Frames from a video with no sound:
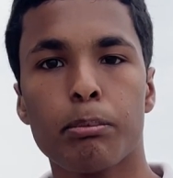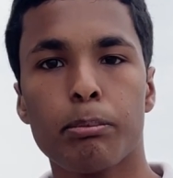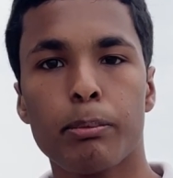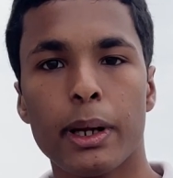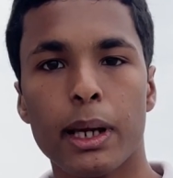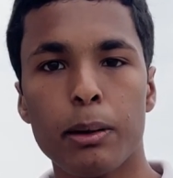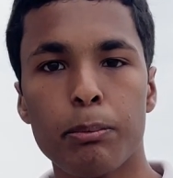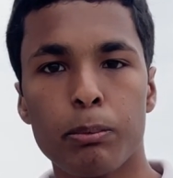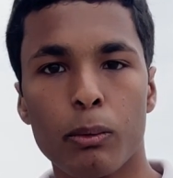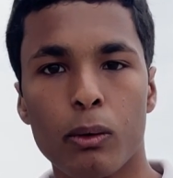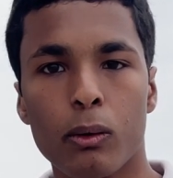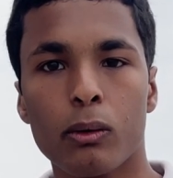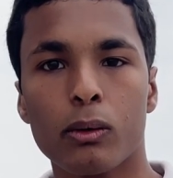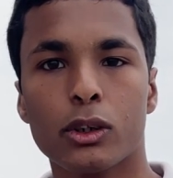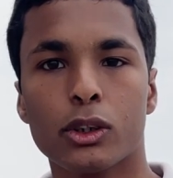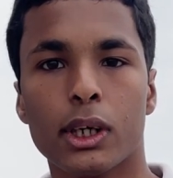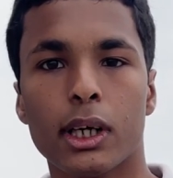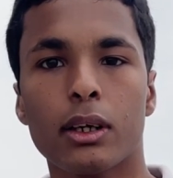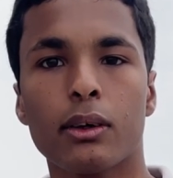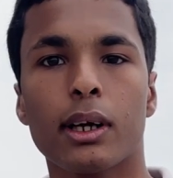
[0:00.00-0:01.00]
people
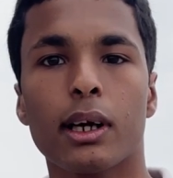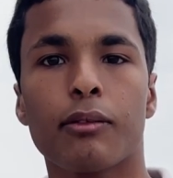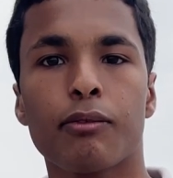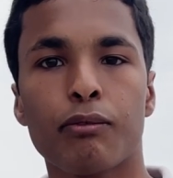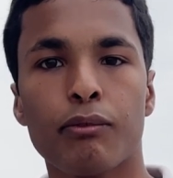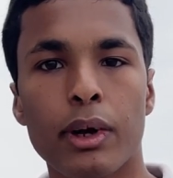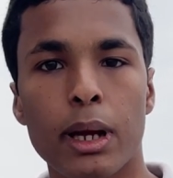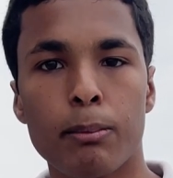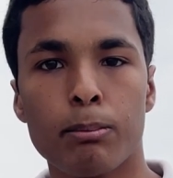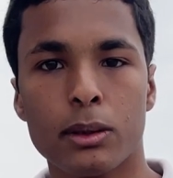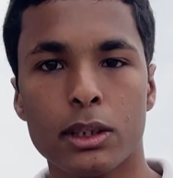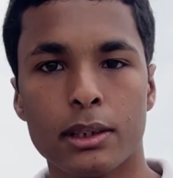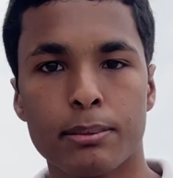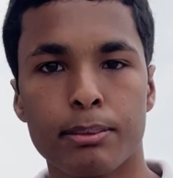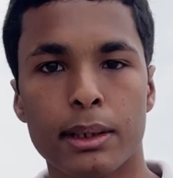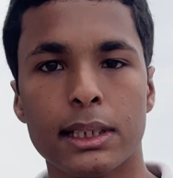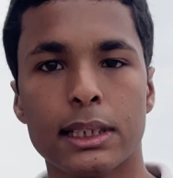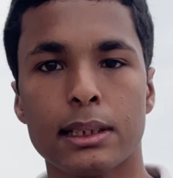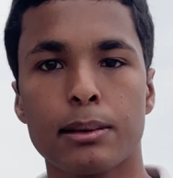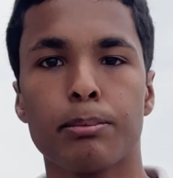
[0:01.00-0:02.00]
try to get famous by
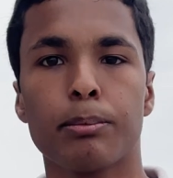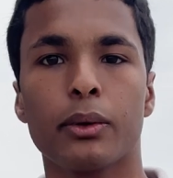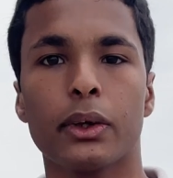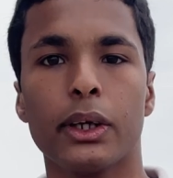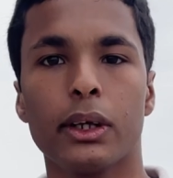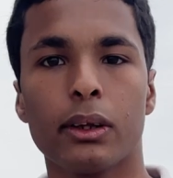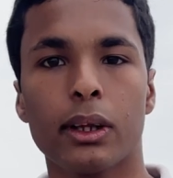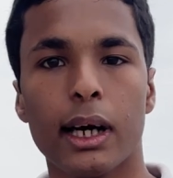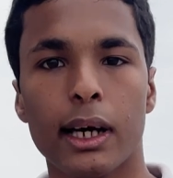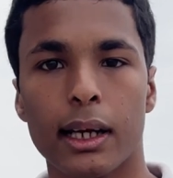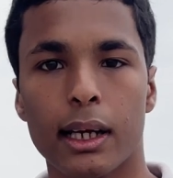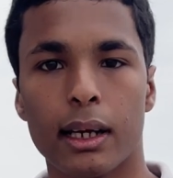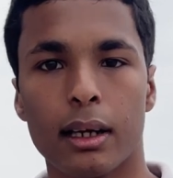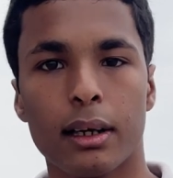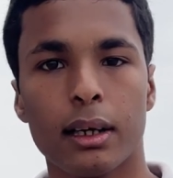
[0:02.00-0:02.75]
simply lying.